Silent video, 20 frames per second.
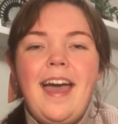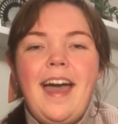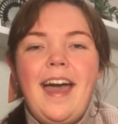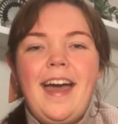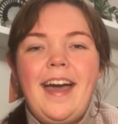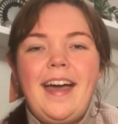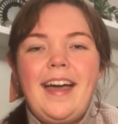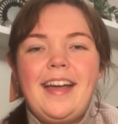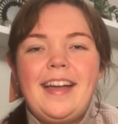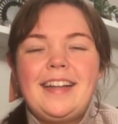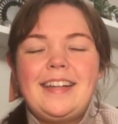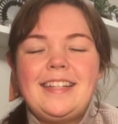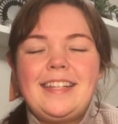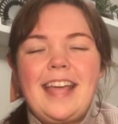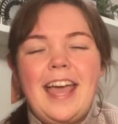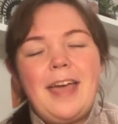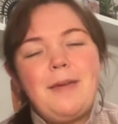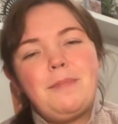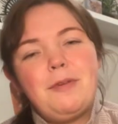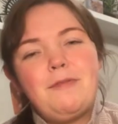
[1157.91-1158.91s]
And
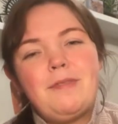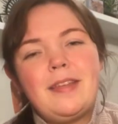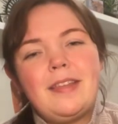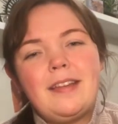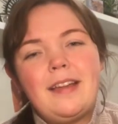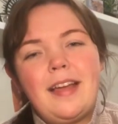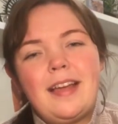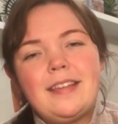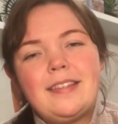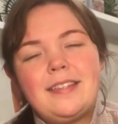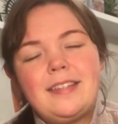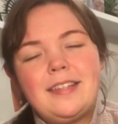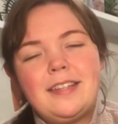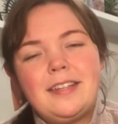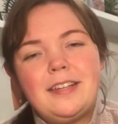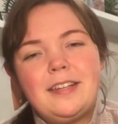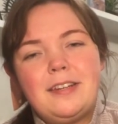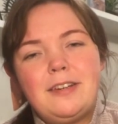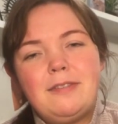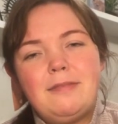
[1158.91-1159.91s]
yeah, it'd be really nice
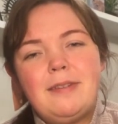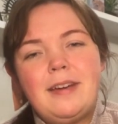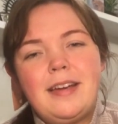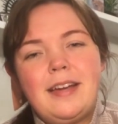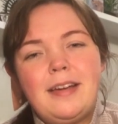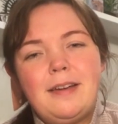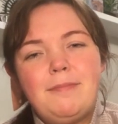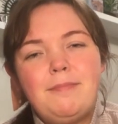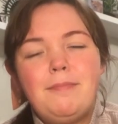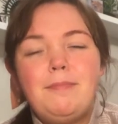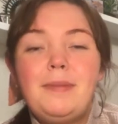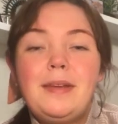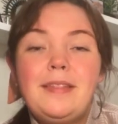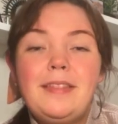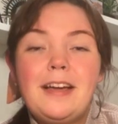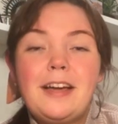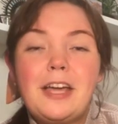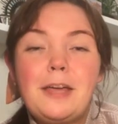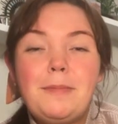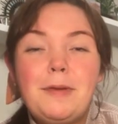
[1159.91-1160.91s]
to build
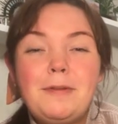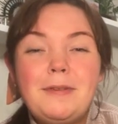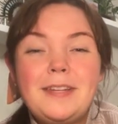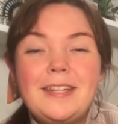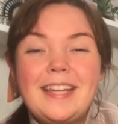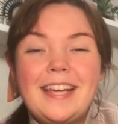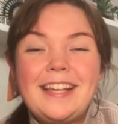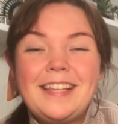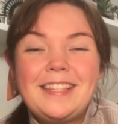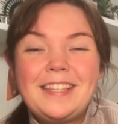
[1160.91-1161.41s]
that community.